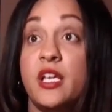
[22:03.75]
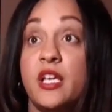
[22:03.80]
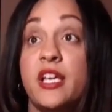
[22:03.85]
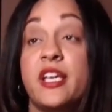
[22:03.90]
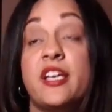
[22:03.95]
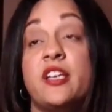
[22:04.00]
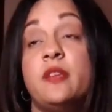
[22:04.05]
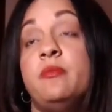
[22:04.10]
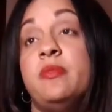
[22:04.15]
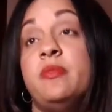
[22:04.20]

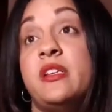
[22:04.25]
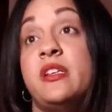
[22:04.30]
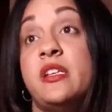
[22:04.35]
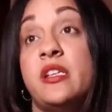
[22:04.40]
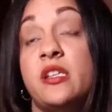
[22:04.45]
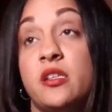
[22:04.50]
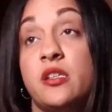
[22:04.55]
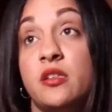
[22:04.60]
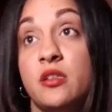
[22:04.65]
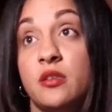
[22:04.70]
It could
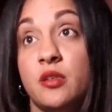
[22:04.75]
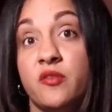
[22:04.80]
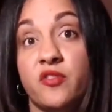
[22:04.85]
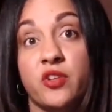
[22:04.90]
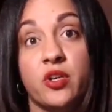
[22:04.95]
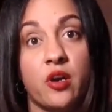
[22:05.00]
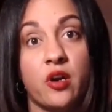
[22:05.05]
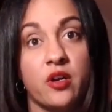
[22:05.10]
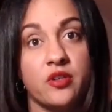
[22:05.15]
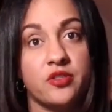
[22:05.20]
be in
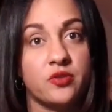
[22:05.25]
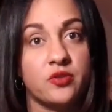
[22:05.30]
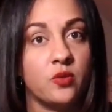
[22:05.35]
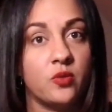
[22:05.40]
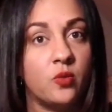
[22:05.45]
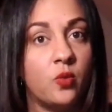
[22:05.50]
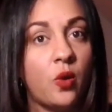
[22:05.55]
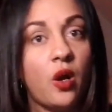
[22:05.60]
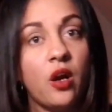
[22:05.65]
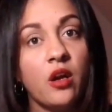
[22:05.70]
regards to
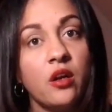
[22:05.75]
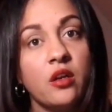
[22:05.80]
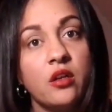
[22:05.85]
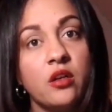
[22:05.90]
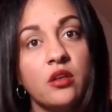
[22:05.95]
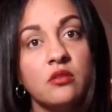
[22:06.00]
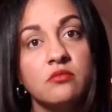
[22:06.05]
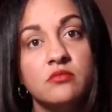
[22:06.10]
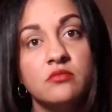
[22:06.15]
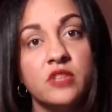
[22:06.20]
a
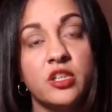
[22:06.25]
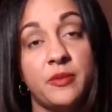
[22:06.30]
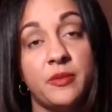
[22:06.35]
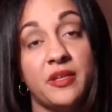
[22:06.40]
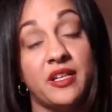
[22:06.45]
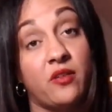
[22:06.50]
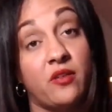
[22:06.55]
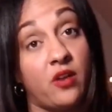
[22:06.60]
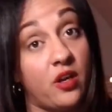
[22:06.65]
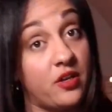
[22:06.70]
work. It could be
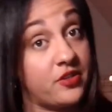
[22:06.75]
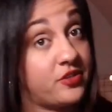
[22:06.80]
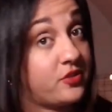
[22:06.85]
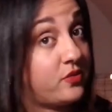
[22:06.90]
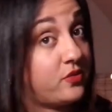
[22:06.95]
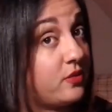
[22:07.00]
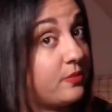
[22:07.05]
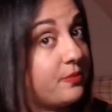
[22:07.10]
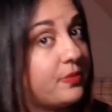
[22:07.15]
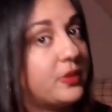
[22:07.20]
in regards
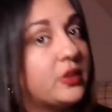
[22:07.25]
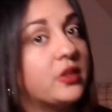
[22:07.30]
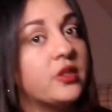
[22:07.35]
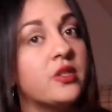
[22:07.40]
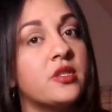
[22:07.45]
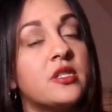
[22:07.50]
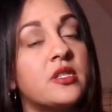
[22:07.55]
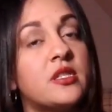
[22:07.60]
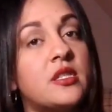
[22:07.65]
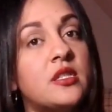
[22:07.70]
to a
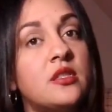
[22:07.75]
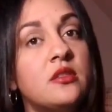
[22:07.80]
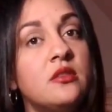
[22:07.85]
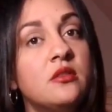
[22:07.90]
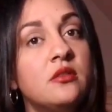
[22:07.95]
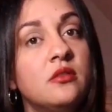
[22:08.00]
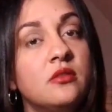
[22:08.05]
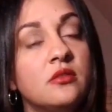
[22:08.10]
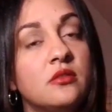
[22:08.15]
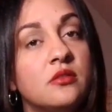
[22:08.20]
person.
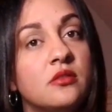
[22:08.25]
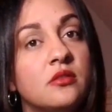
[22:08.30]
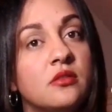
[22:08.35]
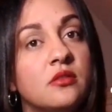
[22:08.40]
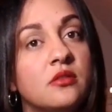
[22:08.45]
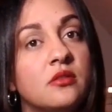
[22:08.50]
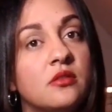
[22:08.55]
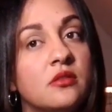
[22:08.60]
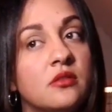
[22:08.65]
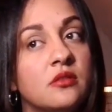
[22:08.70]

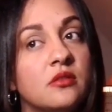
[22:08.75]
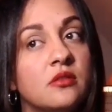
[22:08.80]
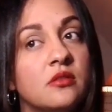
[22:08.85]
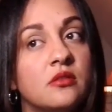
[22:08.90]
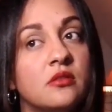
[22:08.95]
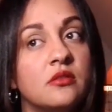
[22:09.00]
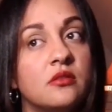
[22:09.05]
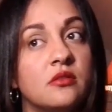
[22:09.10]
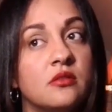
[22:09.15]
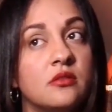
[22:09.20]

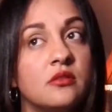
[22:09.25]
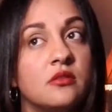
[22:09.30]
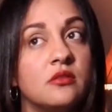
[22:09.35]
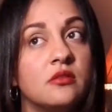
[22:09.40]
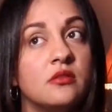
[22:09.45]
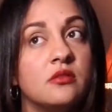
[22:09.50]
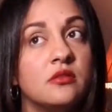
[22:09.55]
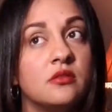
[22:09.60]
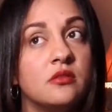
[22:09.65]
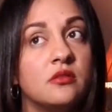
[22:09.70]

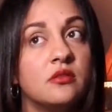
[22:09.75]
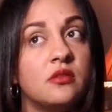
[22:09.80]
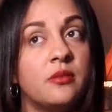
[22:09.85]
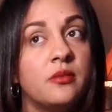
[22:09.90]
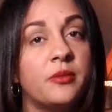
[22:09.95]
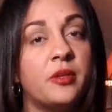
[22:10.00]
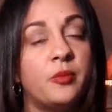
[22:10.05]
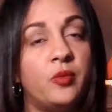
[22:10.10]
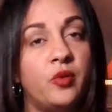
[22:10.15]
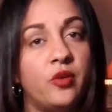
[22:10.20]

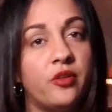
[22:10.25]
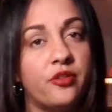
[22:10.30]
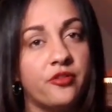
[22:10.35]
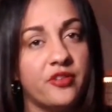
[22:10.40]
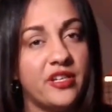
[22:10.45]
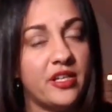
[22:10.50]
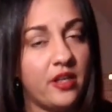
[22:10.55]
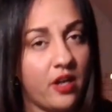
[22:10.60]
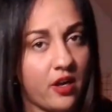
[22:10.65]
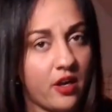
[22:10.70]
I'm going to pull
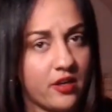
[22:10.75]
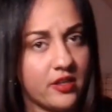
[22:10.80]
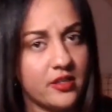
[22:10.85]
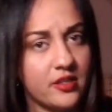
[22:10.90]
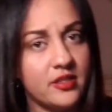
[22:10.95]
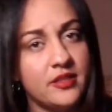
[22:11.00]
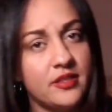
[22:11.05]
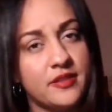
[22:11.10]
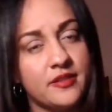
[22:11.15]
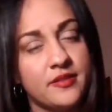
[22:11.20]
three
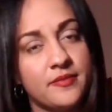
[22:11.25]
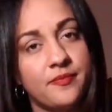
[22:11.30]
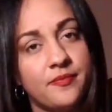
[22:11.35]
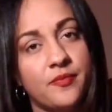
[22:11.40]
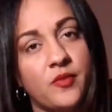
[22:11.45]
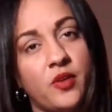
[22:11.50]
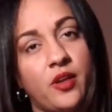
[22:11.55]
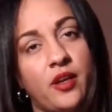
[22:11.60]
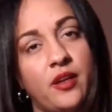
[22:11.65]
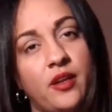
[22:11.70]
cards.
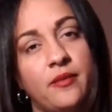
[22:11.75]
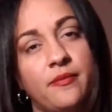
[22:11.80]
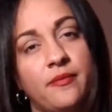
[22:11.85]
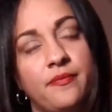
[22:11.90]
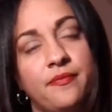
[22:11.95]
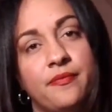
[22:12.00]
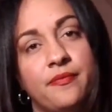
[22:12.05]
Okay.